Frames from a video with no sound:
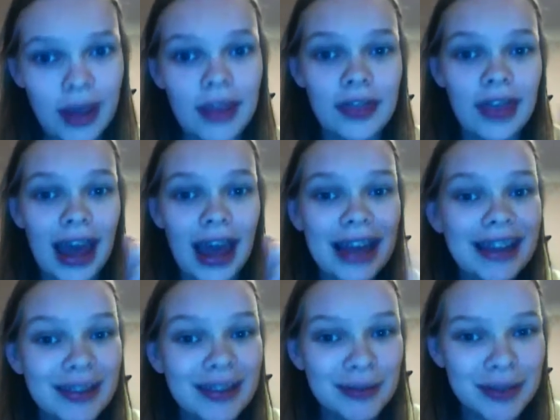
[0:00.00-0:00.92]
that
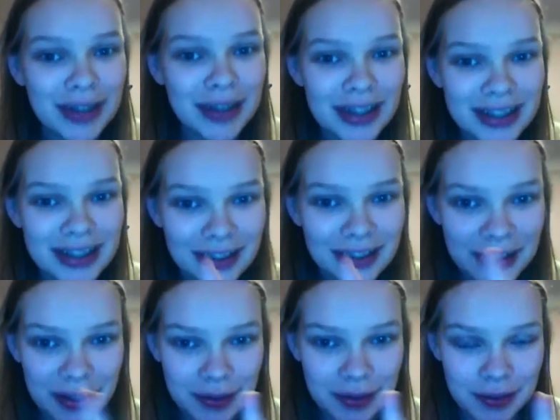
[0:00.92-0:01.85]
is what I shall
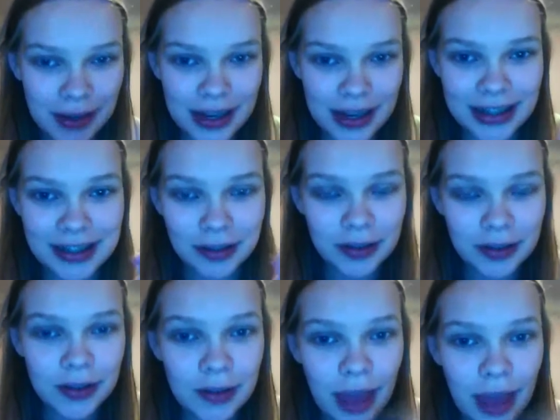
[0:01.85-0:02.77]
do, and I shall
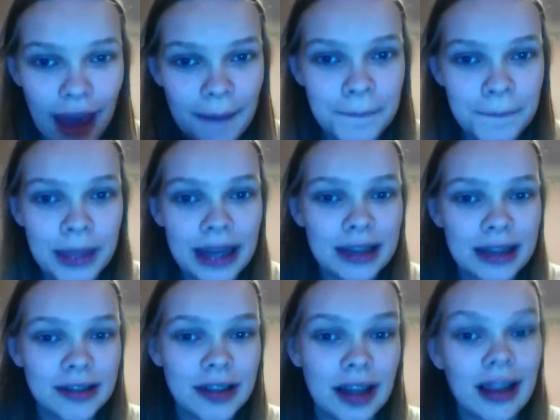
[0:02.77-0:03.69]
do that, and it
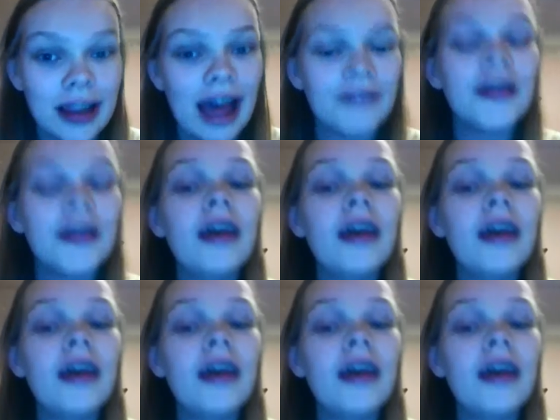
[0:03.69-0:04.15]
shall have